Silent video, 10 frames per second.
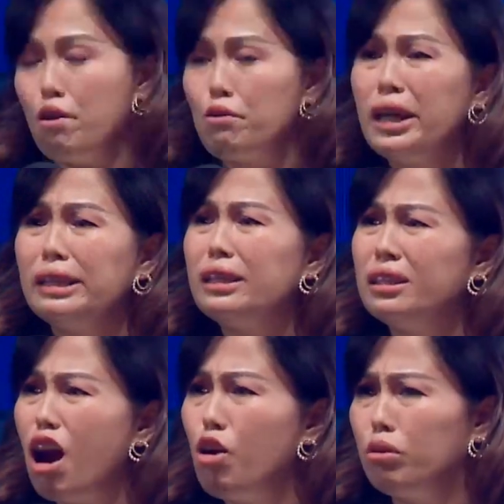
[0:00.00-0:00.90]
Write it
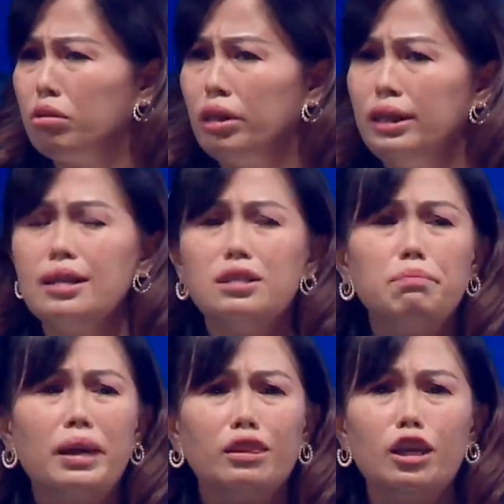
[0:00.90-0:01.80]
down.
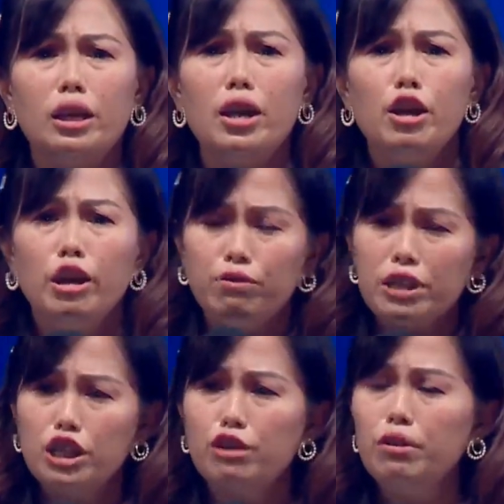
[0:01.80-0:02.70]
Doesn't matter if
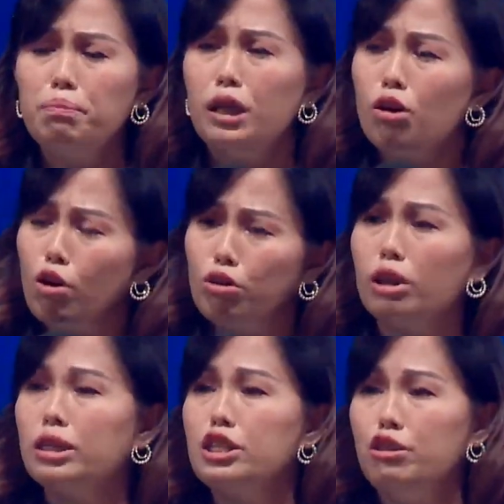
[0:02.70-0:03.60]
achievable or
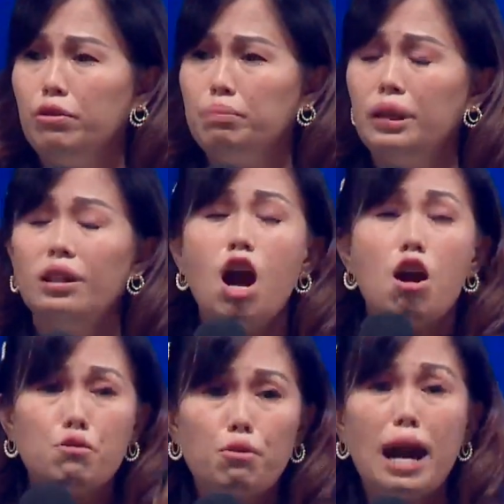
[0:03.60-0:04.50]
not achievable,
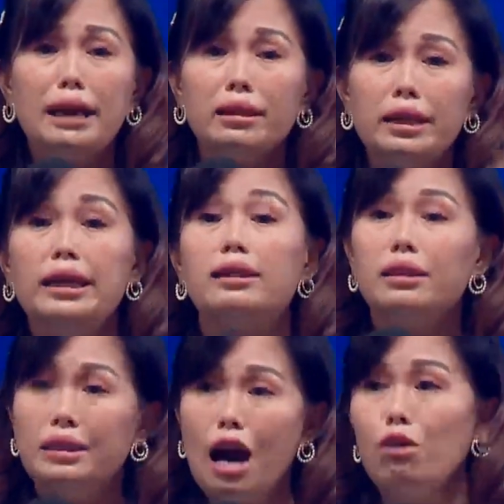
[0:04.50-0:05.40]
write it
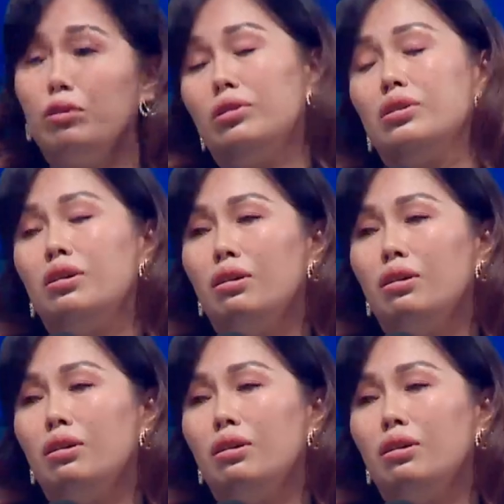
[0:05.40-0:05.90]
down.